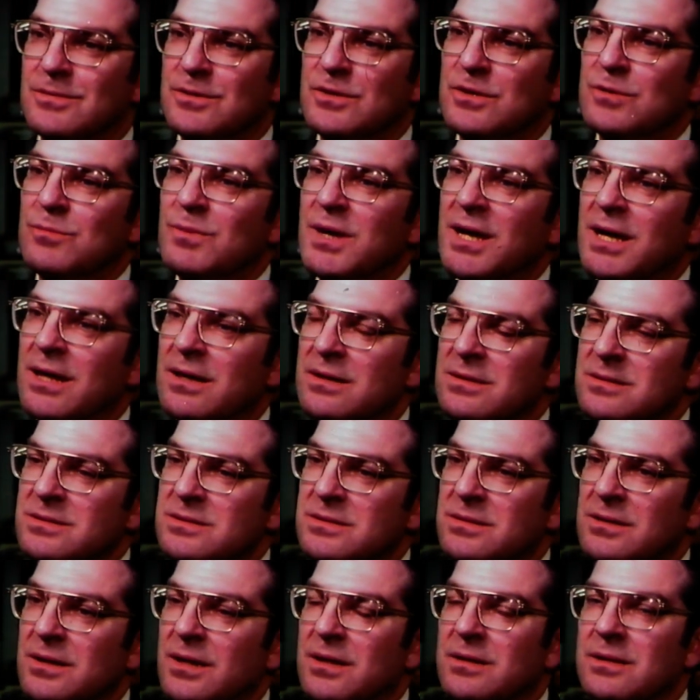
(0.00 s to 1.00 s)
The
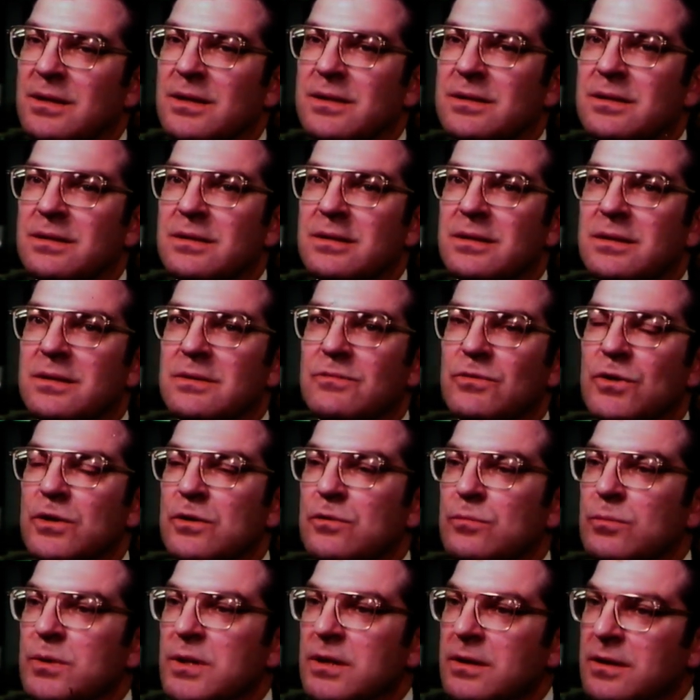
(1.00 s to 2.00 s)
anti-terrorist unit
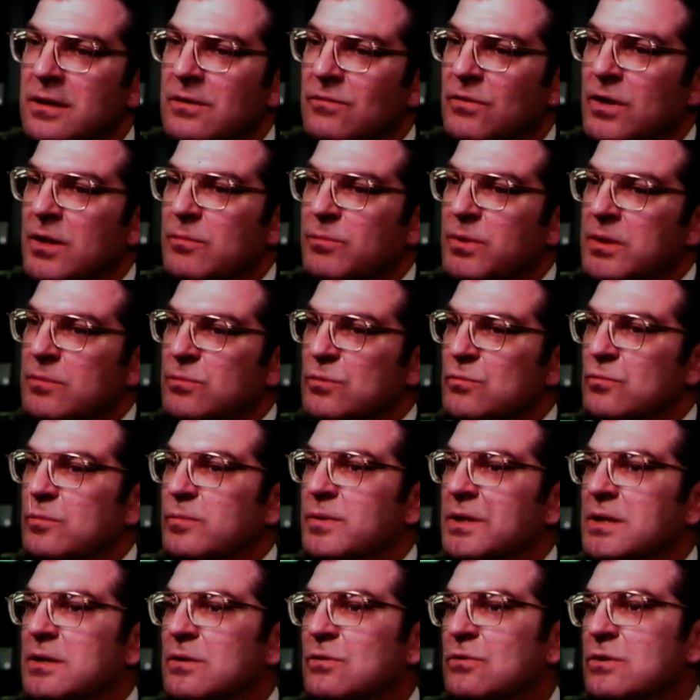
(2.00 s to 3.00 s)
operates from the heart of the
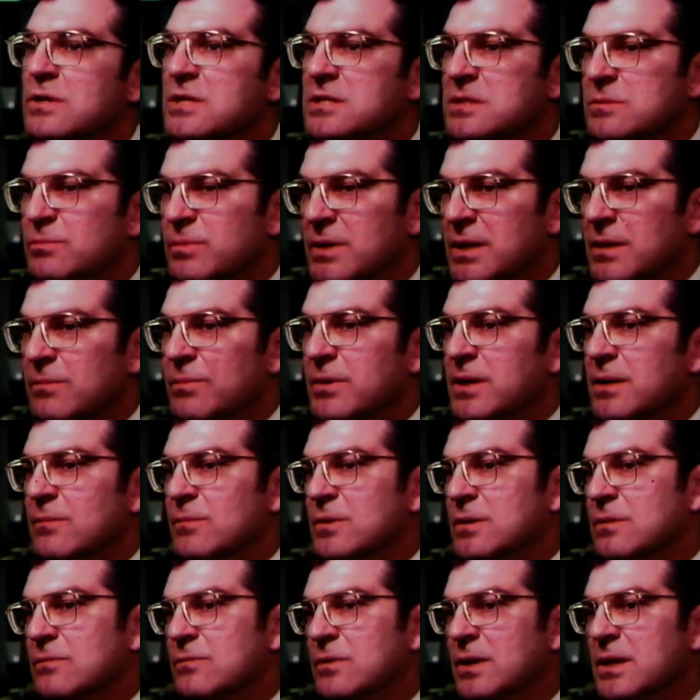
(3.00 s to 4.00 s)
State Department building
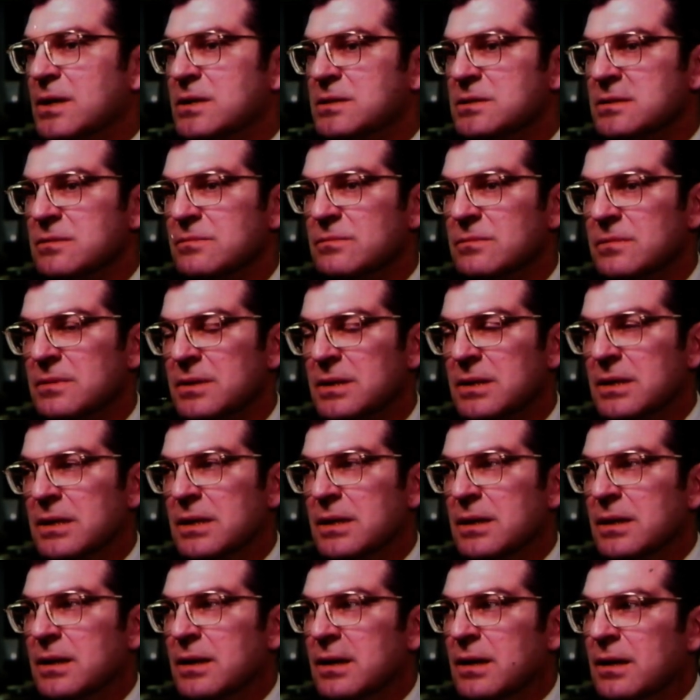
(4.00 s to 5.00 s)
in Washington.
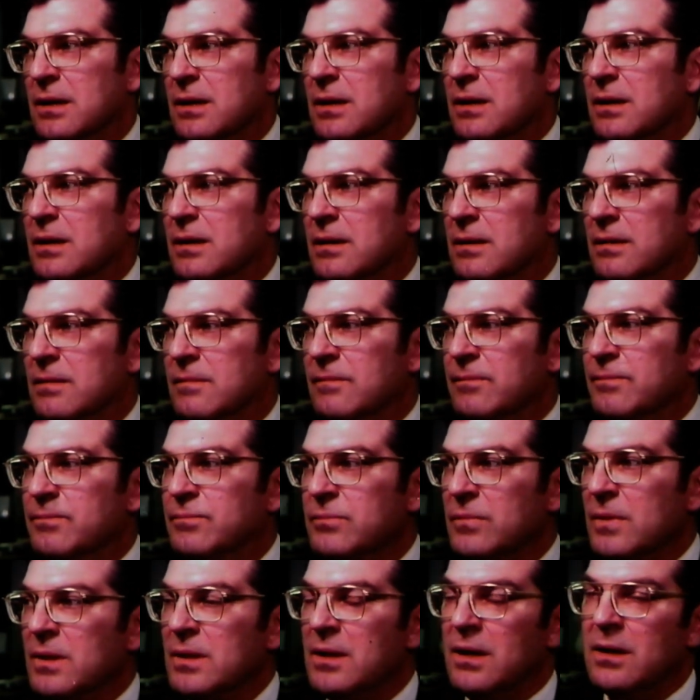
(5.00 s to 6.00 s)
Its control room
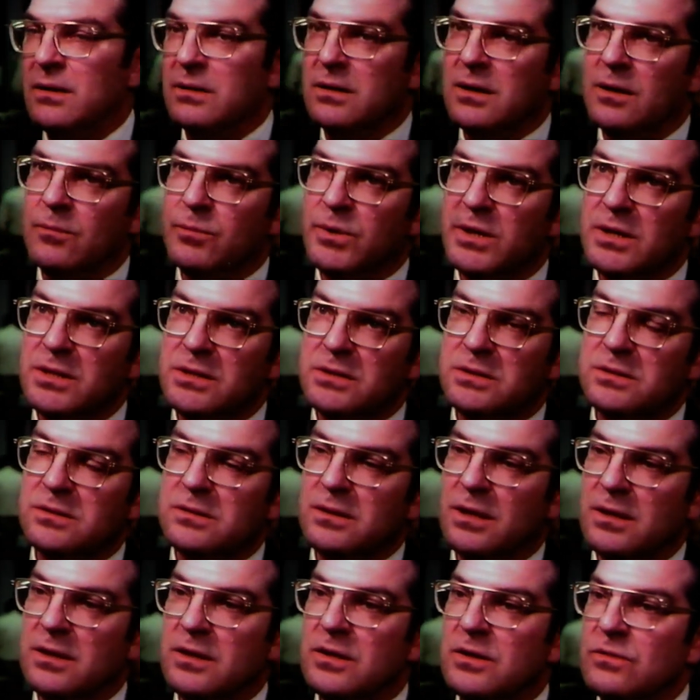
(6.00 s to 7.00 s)
is specially equipped
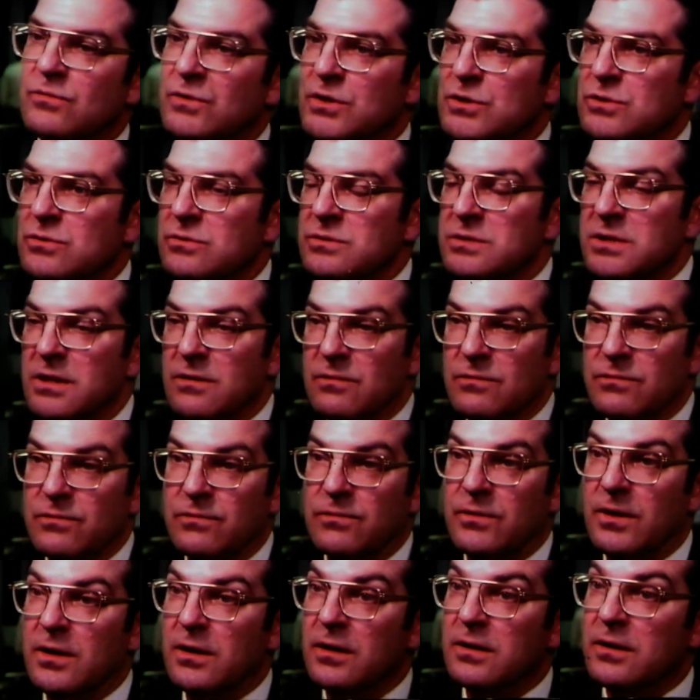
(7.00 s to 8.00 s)
with computers
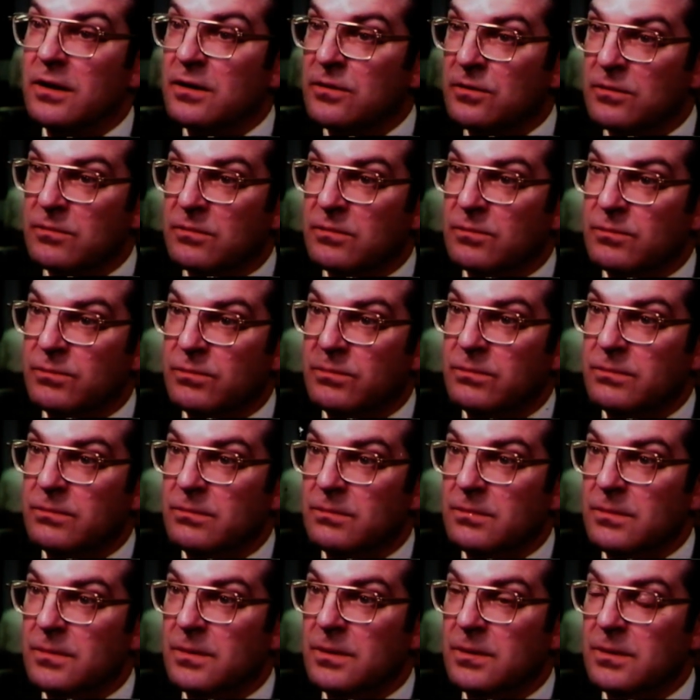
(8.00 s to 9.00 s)
that absorb
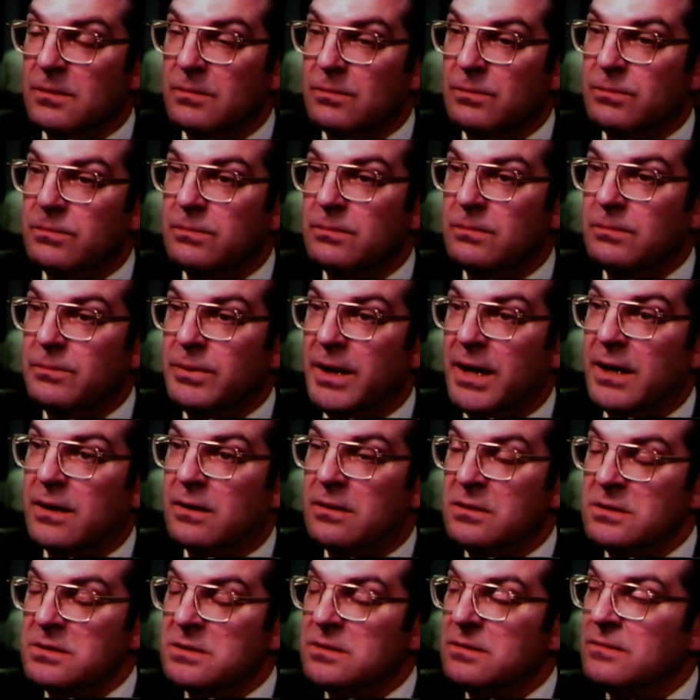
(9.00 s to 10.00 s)
information about
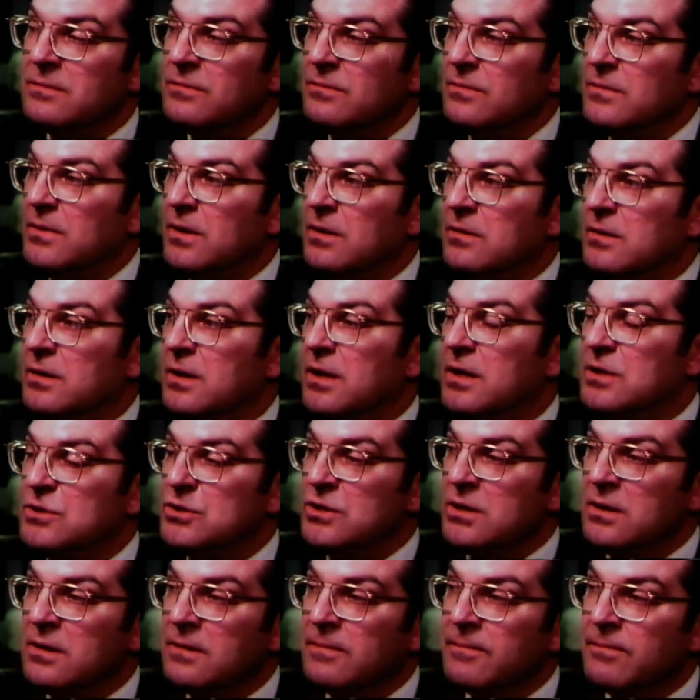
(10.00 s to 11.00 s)
terrorist activity all over
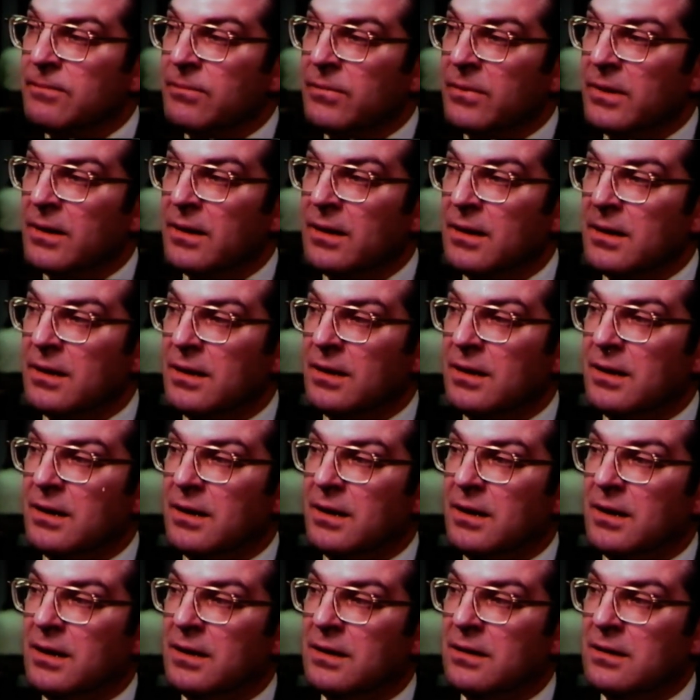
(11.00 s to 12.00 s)
the world.
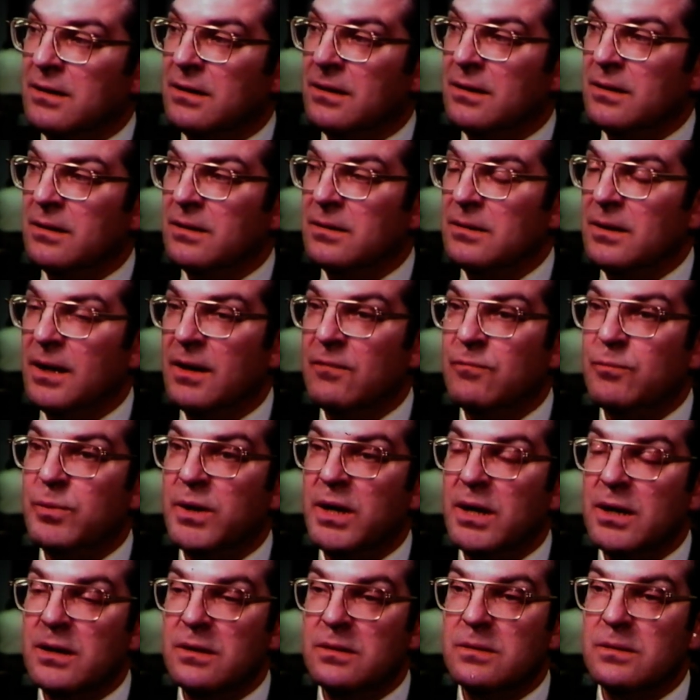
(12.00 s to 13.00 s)
Until recently, it
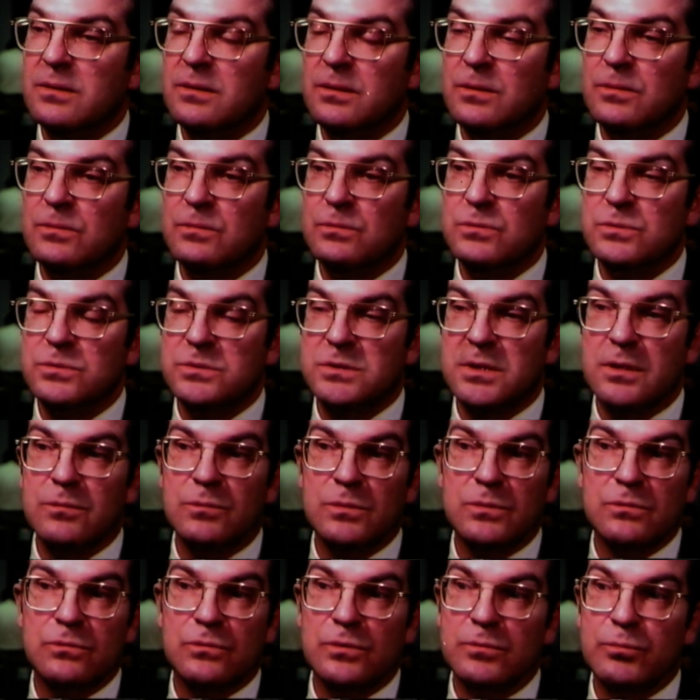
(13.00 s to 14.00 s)
was run by
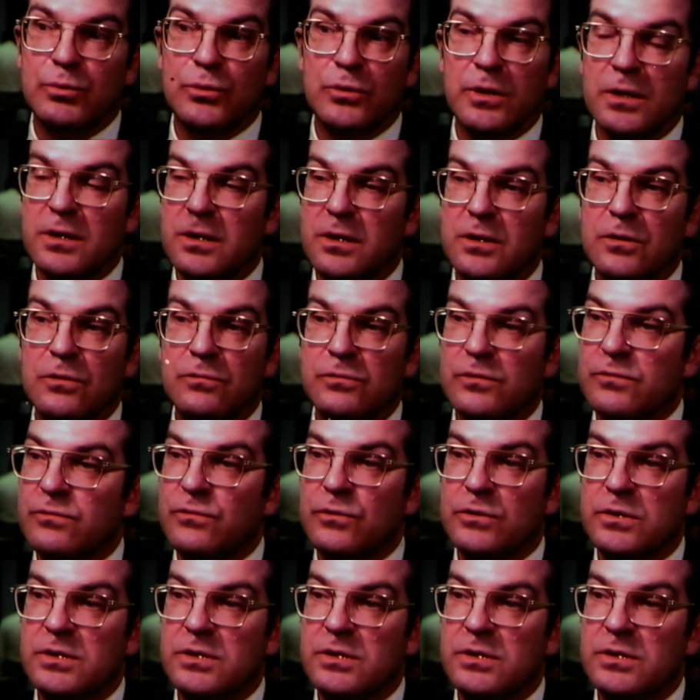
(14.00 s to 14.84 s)
Ambassador Louis Hoffacker.